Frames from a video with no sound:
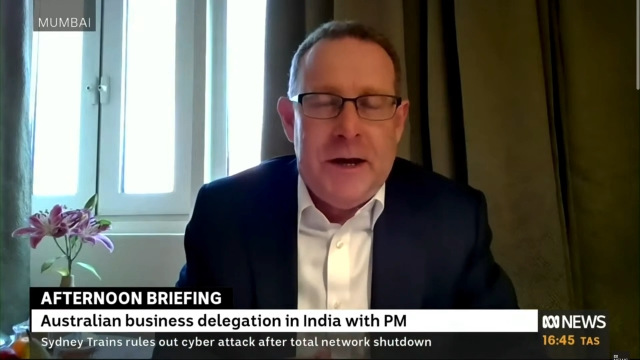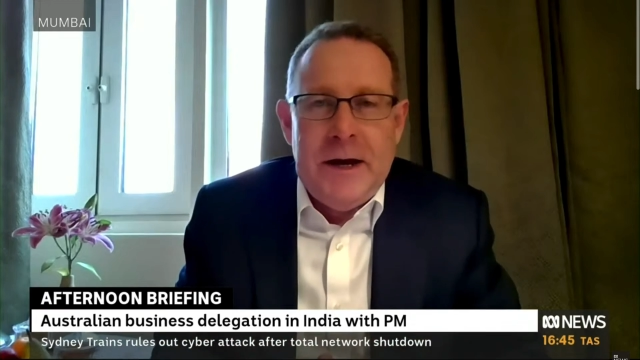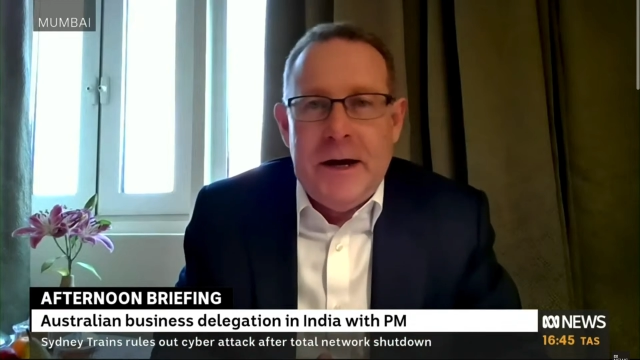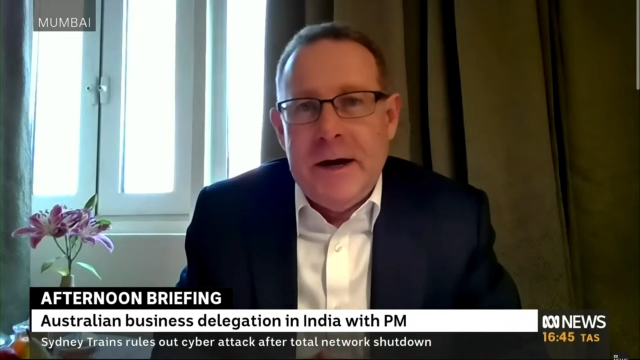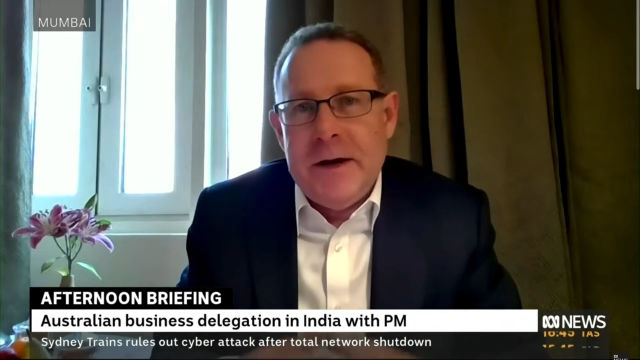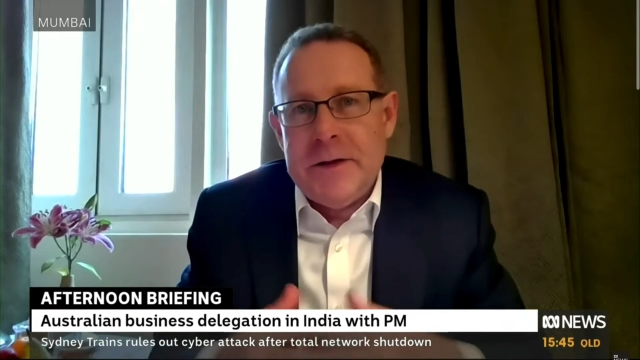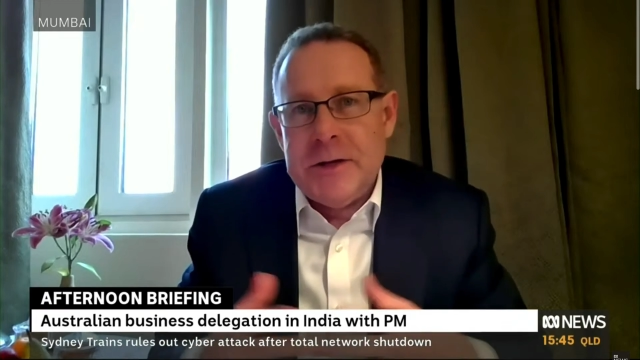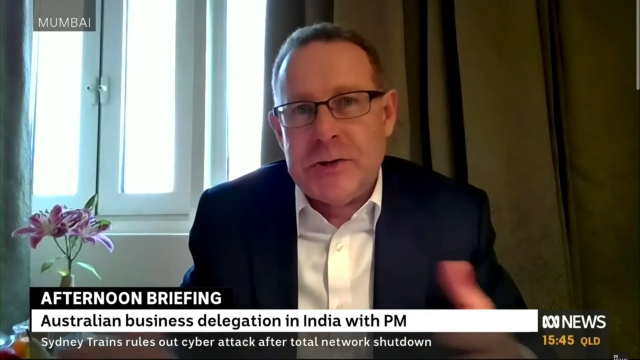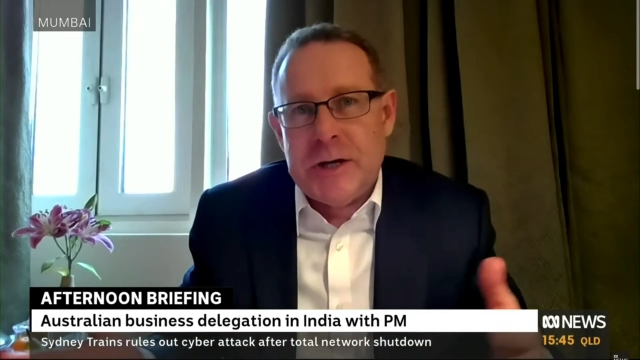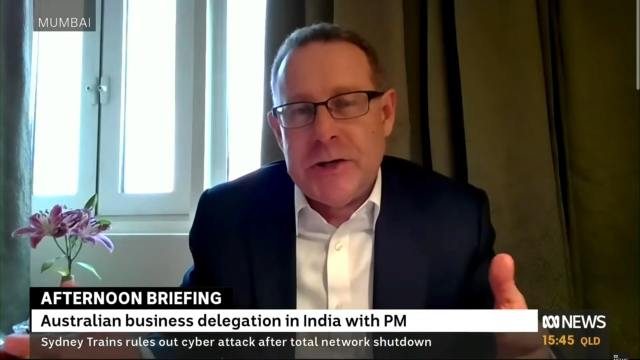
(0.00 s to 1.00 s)
The
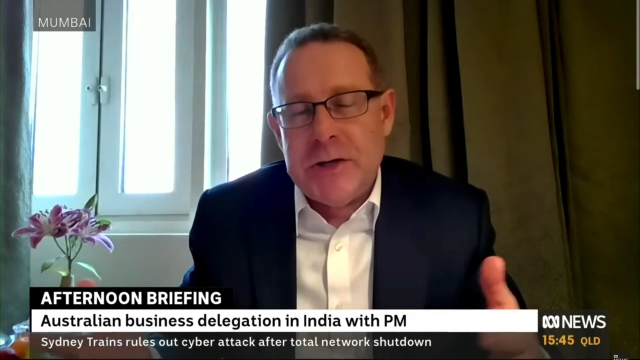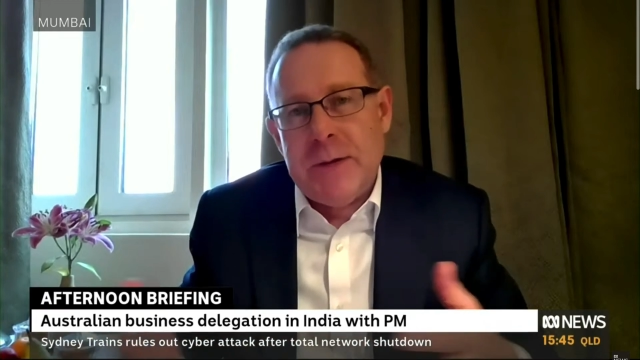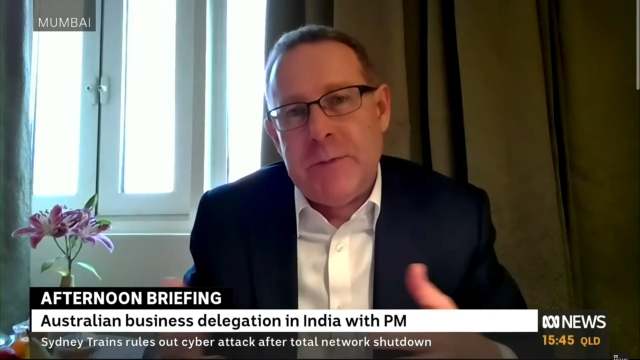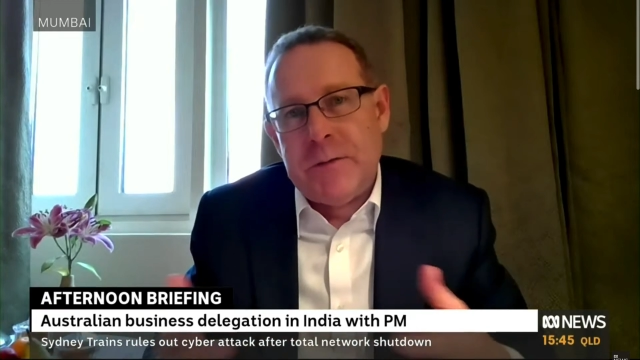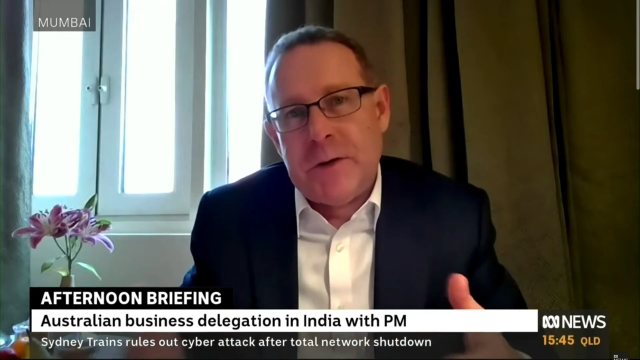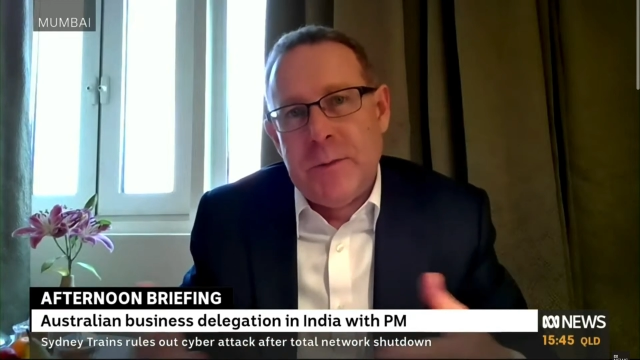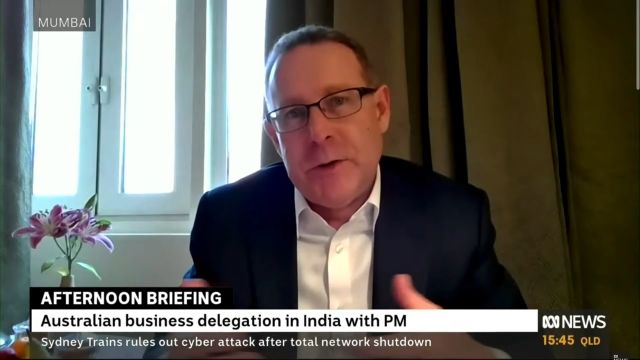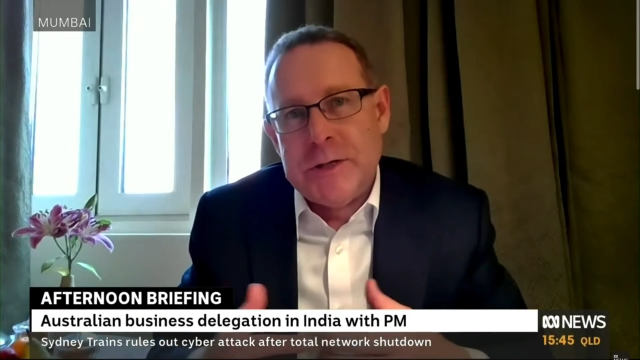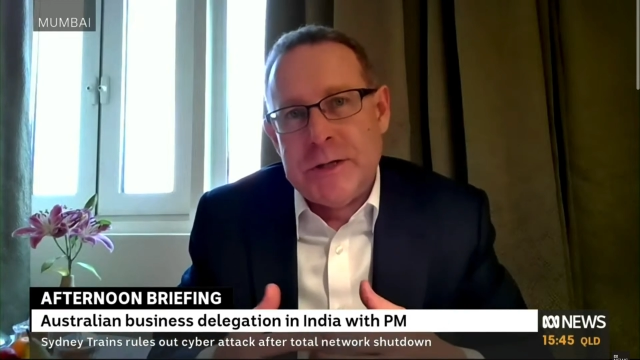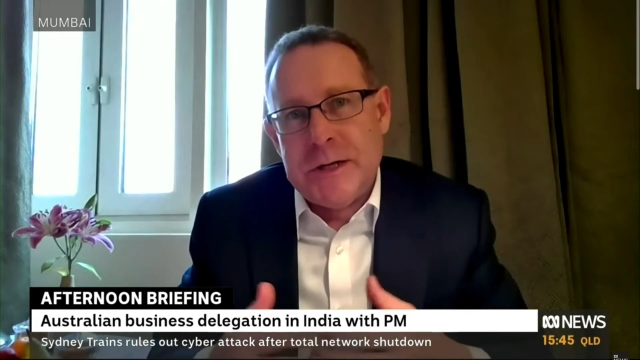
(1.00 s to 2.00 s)
Australian Chamber of
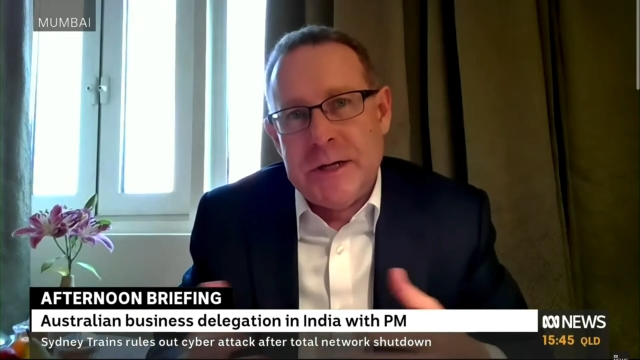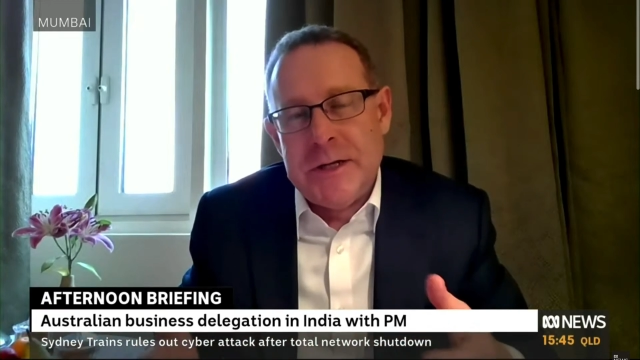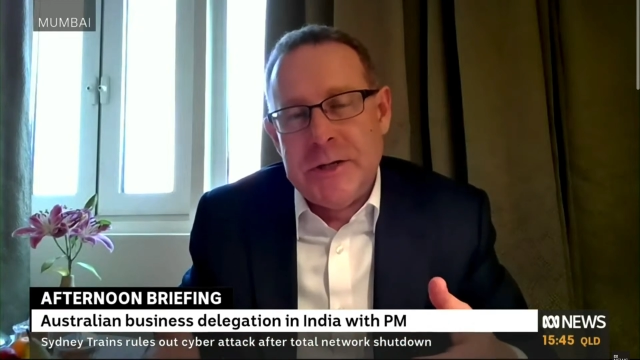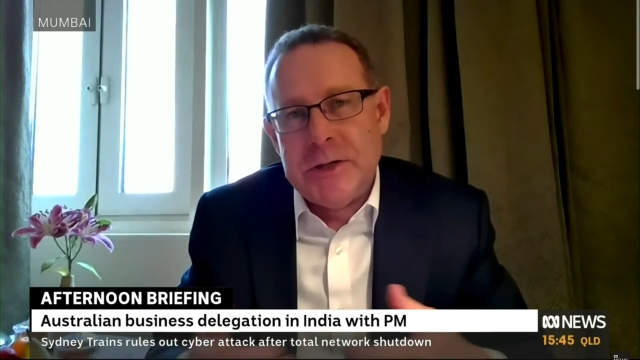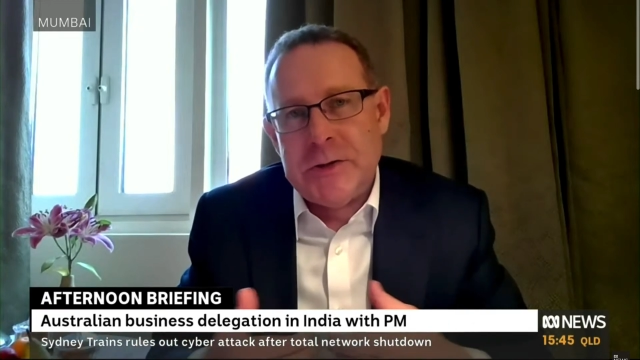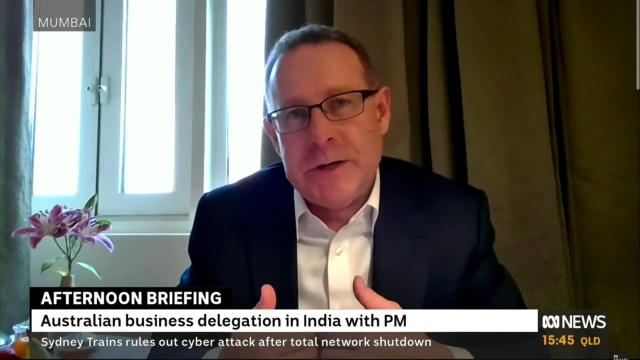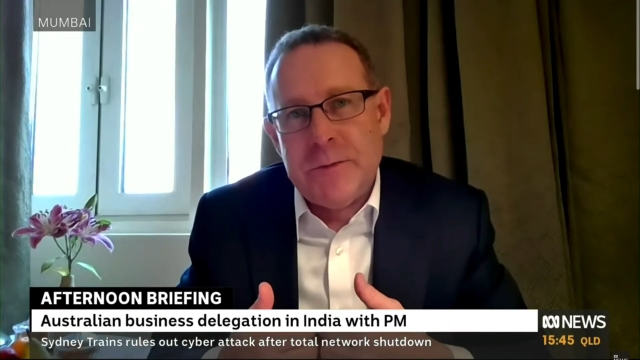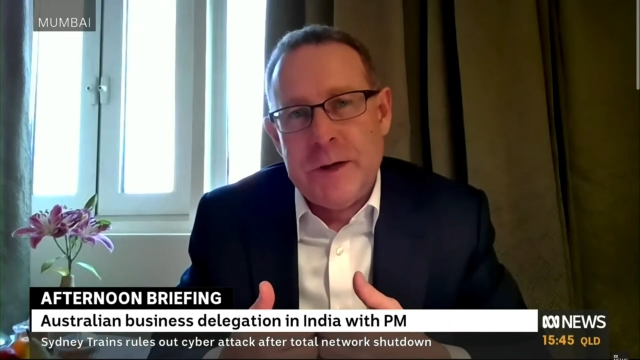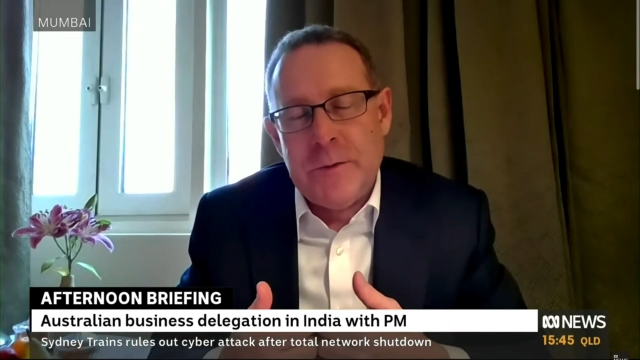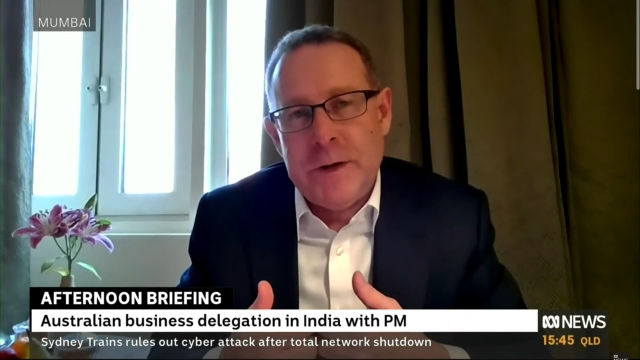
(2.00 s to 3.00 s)
Commerce and Industry,
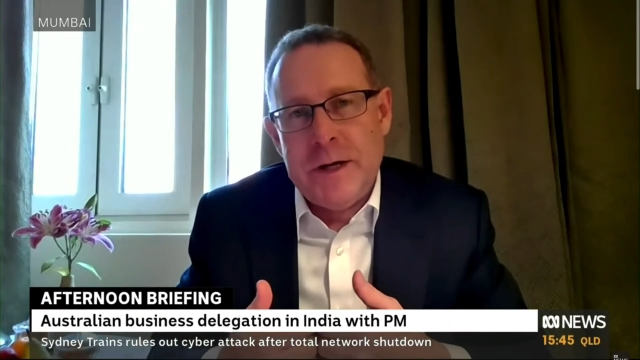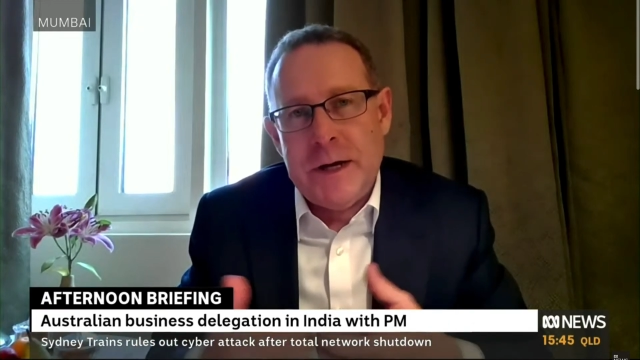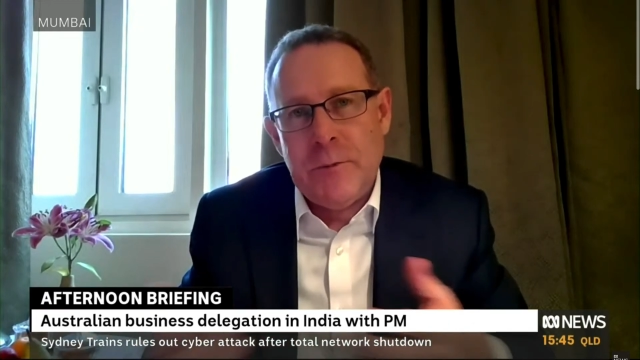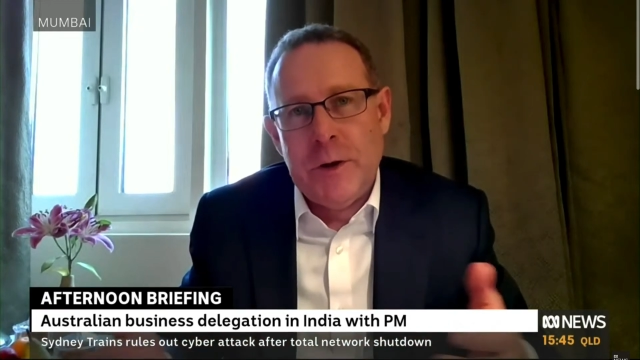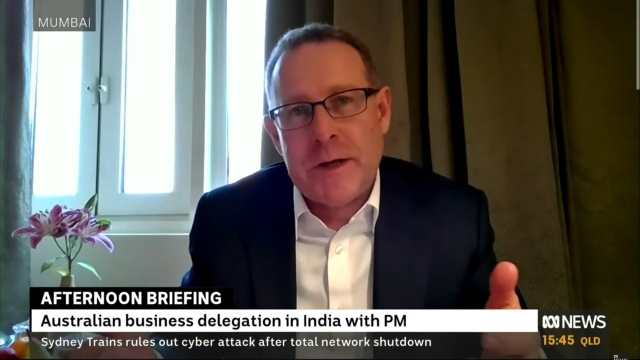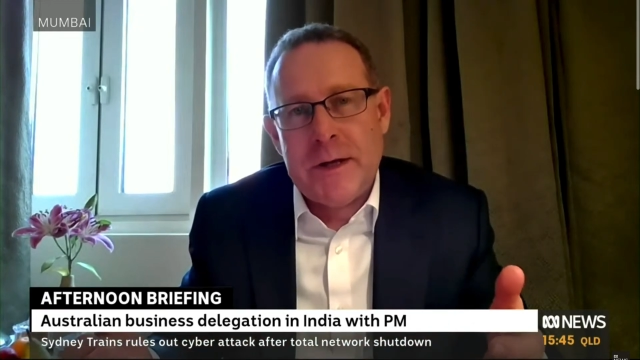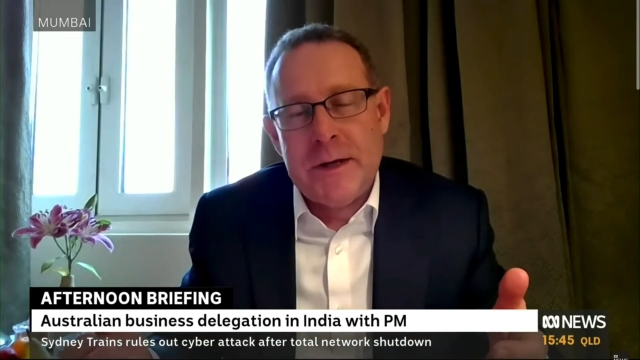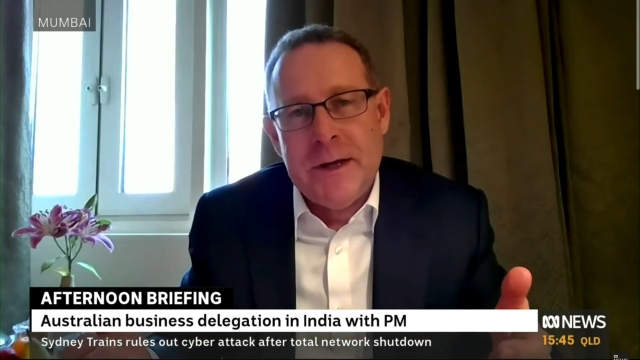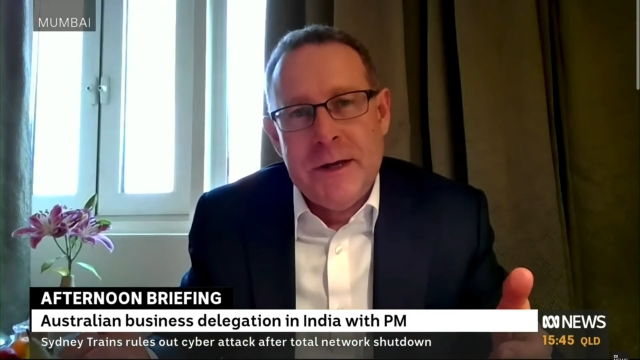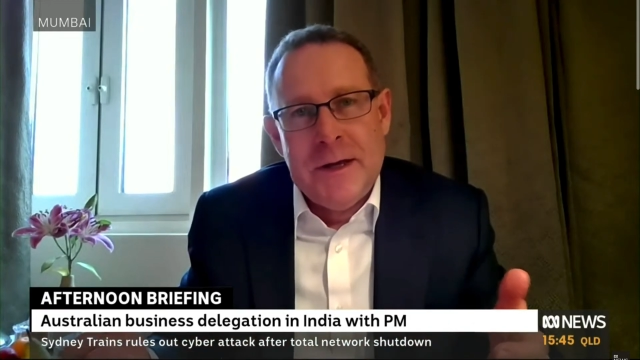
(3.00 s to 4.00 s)
we are
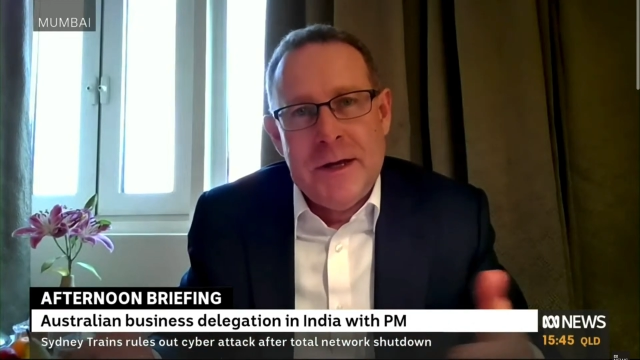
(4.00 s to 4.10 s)
working